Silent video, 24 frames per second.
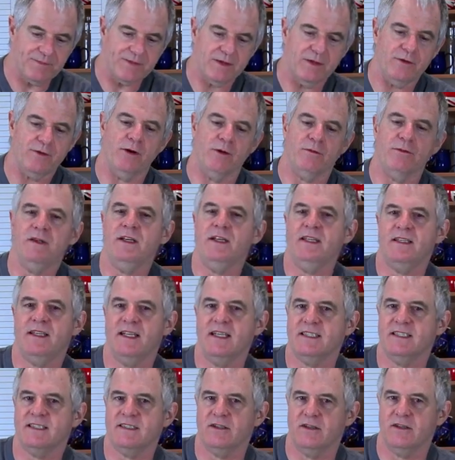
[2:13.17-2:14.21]
You don't need
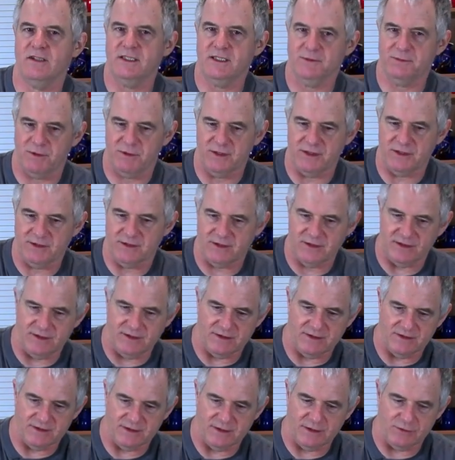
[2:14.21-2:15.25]
this size, but you
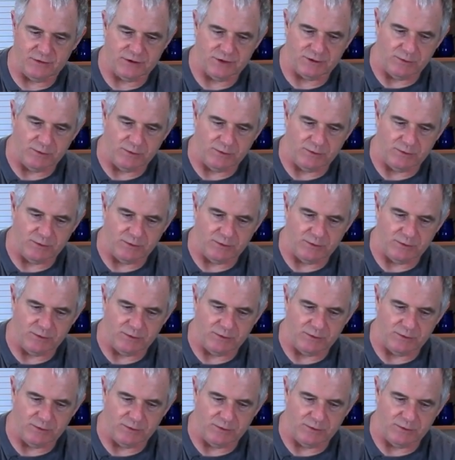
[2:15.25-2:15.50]
can use